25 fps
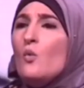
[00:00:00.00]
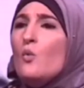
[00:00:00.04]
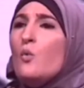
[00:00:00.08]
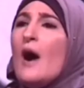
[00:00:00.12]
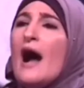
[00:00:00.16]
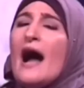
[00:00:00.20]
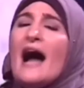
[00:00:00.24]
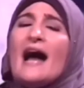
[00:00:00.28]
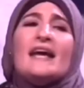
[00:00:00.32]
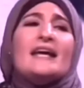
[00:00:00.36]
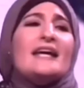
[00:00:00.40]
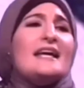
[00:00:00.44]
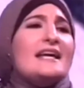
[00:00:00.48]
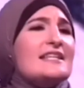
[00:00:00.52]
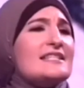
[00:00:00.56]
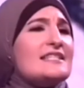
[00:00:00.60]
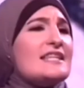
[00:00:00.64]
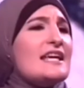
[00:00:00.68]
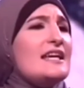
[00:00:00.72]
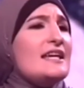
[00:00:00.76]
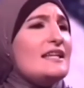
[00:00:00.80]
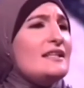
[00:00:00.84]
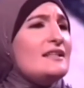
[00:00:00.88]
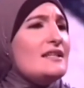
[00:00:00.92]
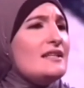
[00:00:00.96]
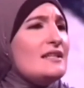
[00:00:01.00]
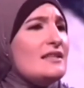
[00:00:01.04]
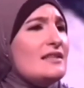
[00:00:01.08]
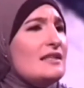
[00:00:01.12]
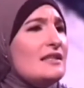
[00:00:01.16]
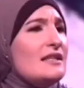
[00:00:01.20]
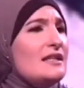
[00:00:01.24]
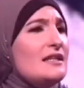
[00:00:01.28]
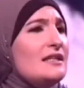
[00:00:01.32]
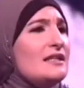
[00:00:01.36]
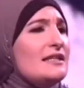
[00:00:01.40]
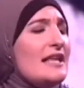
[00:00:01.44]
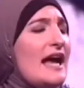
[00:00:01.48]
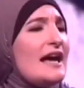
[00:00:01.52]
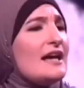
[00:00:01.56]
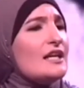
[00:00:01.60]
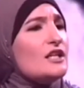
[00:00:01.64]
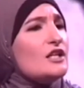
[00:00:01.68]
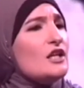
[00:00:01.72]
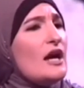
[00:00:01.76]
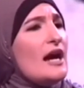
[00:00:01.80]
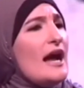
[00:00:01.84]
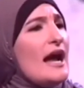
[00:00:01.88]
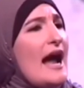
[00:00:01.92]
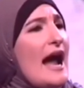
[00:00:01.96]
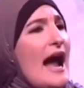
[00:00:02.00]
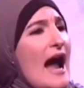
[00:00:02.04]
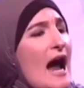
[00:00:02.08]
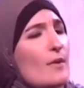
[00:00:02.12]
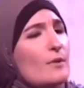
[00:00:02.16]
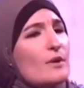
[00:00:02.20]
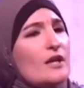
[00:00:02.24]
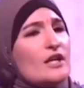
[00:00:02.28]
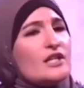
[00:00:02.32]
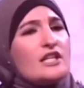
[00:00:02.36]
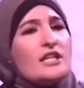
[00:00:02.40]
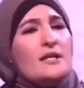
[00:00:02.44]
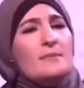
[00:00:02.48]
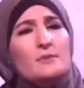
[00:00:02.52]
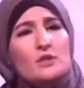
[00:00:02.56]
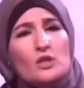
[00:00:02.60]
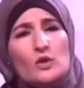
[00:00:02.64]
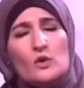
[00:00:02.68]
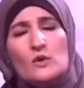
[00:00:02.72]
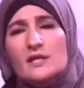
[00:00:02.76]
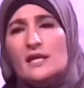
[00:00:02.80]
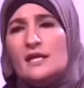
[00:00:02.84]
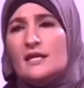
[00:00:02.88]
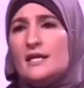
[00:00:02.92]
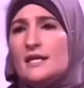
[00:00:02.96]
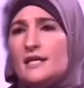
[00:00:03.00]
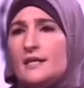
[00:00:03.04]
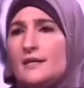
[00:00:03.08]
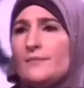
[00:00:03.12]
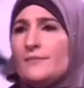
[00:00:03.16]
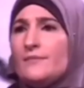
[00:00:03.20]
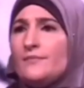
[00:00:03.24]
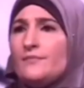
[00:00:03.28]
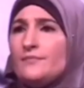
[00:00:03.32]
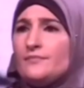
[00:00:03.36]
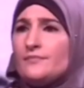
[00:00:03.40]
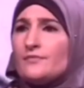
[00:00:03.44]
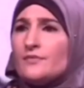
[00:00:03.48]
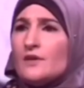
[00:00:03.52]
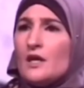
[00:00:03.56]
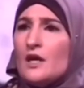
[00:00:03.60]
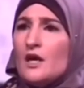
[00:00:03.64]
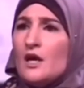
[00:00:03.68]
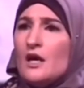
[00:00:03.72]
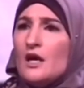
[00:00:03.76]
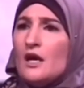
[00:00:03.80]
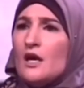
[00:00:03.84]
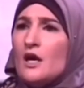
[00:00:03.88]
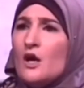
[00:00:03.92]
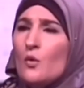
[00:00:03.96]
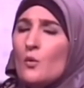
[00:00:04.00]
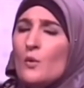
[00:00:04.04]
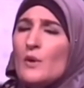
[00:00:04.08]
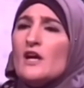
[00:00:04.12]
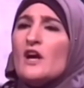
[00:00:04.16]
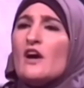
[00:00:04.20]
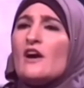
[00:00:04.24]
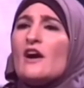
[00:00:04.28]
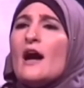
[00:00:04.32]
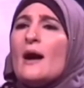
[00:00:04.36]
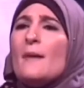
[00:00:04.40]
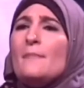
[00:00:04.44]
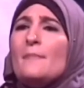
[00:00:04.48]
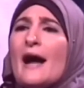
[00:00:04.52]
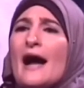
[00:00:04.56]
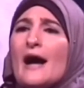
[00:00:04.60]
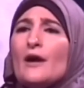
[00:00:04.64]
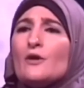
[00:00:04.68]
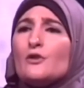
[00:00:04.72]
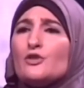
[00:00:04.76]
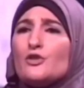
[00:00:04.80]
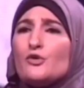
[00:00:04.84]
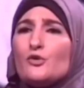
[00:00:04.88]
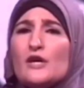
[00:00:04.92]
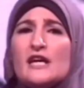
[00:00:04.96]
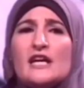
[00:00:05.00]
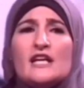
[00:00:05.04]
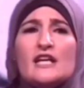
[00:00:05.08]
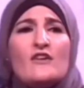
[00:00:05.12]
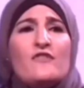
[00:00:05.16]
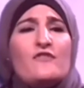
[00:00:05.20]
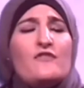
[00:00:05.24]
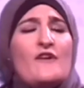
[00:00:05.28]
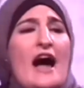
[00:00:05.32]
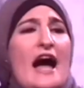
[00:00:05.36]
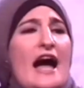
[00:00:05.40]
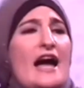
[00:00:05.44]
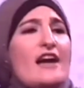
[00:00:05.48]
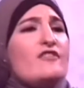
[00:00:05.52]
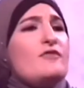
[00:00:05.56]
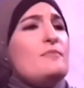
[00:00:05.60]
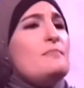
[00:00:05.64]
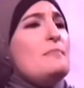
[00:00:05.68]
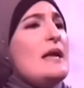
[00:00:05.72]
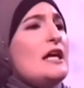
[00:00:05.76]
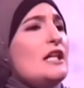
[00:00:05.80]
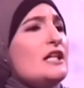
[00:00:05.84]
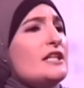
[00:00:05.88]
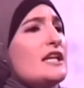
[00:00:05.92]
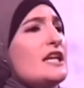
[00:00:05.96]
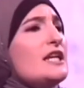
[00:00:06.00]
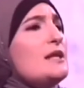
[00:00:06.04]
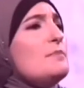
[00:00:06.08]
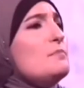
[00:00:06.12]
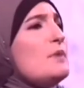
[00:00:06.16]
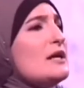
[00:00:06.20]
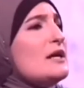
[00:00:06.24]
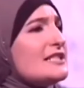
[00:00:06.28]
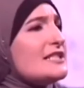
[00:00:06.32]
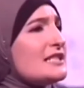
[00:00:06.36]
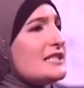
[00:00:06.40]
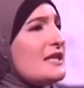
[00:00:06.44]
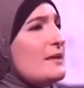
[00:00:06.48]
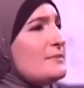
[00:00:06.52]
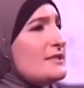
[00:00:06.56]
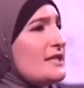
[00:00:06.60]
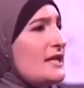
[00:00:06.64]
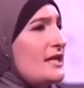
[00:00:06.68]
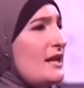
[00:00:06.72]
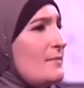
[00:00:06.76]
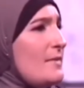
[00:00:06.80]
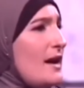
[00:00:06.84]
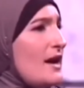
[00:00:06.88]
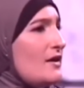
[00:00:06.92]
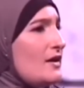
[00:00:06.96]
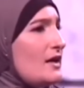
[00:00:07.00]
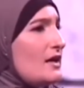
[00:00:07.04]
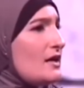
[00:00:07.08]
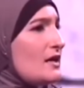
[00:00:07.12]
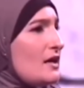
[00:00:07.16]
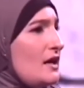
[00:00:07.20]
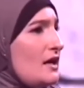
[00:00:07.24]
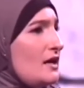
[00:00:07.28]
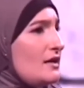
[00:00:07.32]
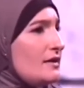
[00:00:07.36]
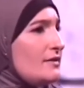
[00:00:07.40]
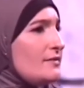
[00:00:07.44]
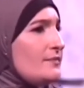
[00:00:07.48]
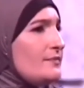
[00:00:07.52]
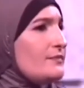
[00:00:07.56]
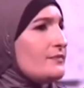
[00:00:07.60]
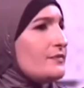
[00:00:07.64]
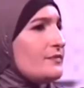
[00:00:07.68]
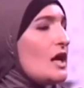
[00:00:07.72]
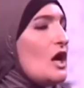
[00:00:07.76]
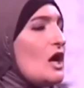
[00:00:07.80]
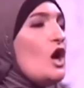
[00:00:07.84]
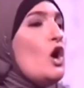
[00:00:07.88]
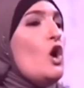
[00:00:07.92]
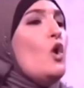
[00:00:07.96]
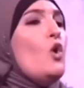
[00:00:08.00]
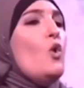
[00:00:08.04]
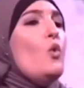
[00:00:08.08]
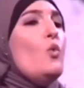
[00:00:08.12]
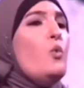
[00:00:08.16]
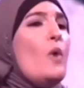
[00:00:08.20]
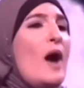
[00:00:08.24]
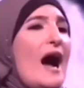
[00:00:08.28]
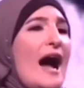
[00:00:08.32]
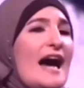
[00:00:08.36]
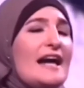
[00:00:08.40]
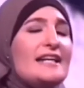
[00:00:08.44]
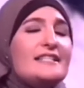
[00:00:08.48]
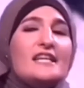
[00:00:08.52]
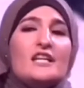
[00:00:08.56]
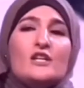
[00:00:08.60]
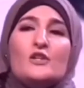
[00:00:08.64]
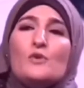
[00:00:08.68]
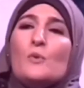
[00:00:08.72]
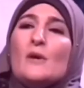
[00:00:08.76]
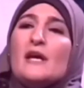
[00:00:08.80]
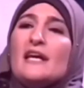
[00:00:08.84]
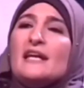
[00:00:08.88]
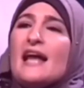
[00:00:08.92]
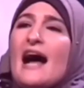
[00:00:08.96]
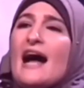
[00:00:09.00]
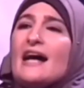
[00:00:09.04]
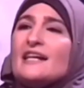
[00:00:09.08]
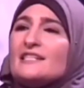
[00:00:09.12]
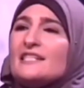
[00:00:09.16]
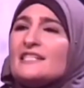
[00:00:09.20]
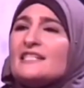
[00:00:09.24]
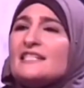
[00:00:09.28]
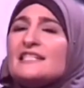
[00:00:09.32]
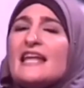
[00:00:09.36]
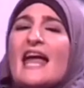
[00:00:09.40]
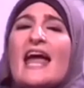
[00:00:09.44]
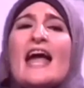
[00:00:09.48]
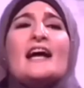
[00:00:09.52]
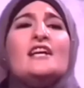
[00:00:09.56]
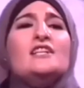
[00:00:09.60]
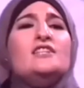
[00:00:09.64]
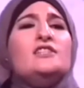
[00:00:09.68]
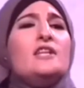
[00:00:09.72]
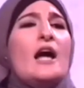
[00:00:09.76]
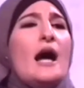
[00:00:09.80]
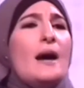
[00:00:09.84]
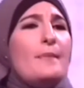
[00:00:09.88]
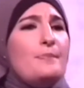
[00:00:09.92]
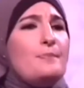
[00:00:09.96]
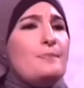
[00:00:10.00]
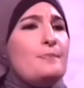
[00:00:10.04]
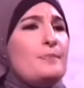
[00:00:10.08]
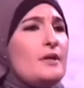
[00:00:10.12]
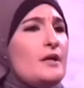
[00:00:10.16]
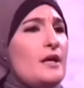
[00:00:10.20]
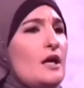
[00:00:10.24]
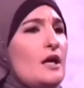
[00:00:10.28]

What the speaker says: Why is it that our community, we are about 3 to 5 million Muslims in America, why did we not stand up